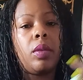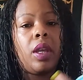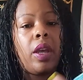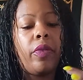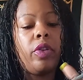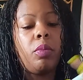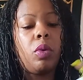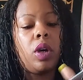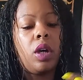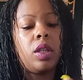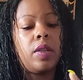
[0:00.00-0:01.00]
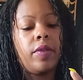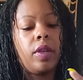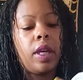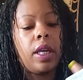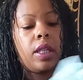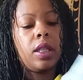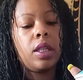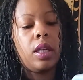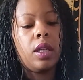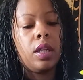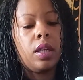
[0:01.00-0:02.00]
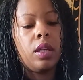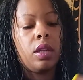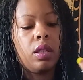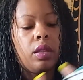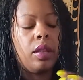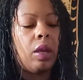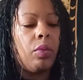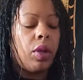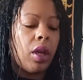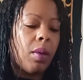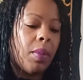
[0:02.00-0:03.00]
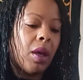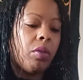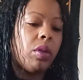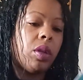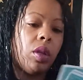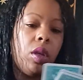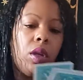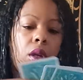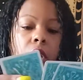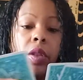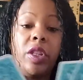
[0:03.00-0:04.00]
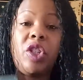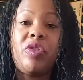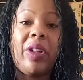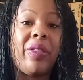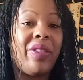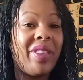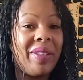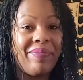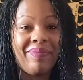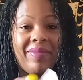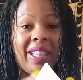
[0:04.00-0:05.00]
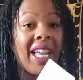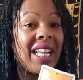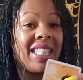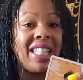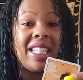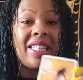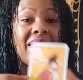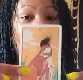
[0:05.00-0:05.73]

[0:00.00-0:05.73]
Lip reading: Get a few more cards for you guys. They will come out. Strength. Like I said,